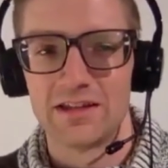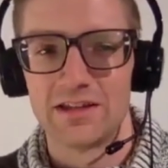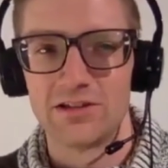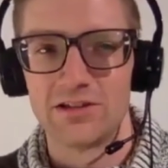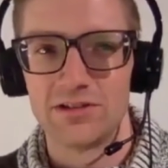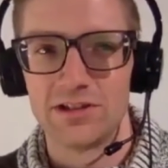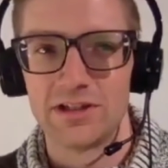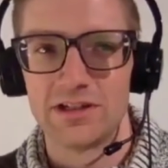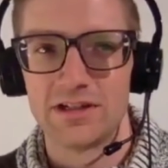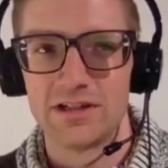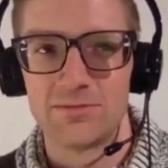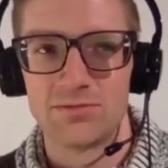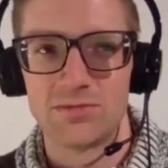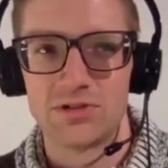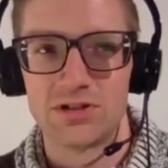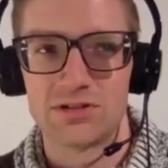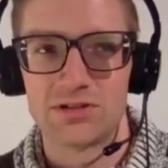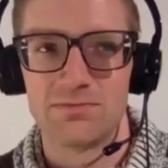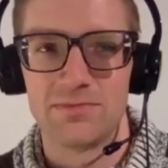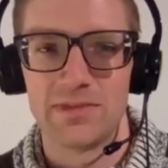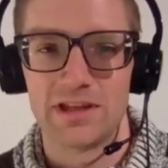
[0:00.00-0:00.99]
you'll end up
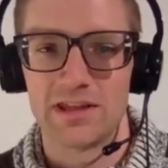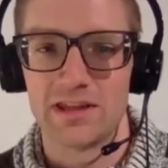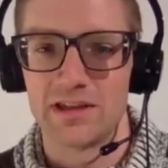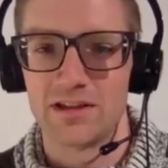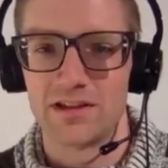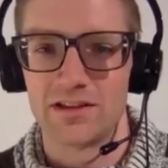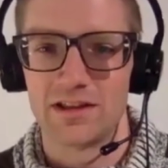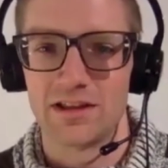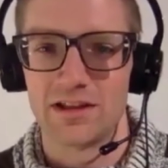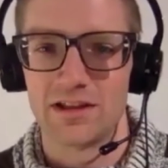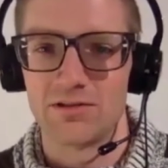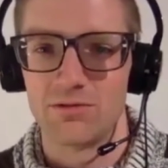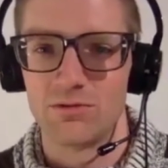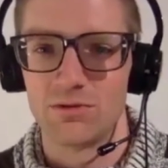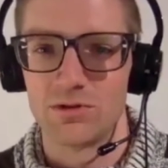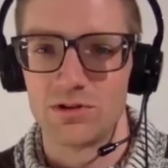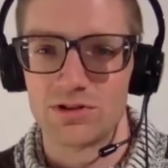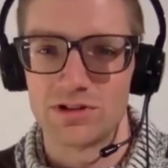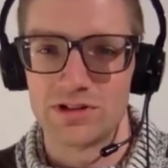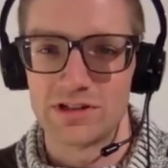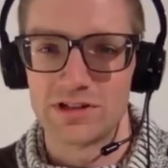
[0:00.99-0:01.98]
just making like
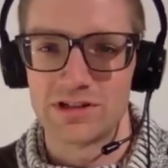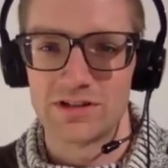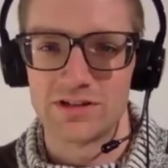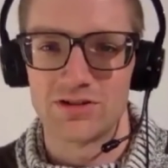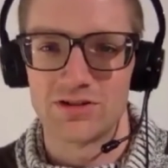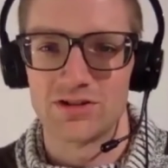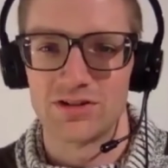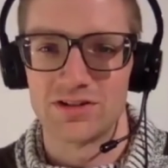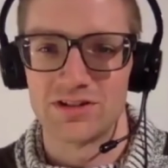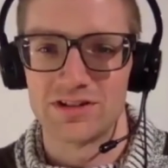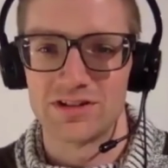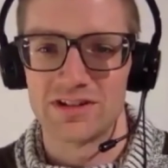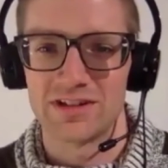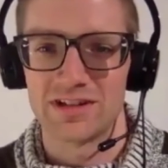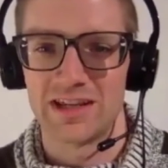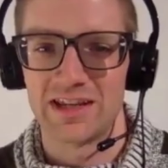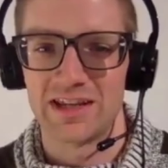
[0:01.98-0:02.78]
worse decisions.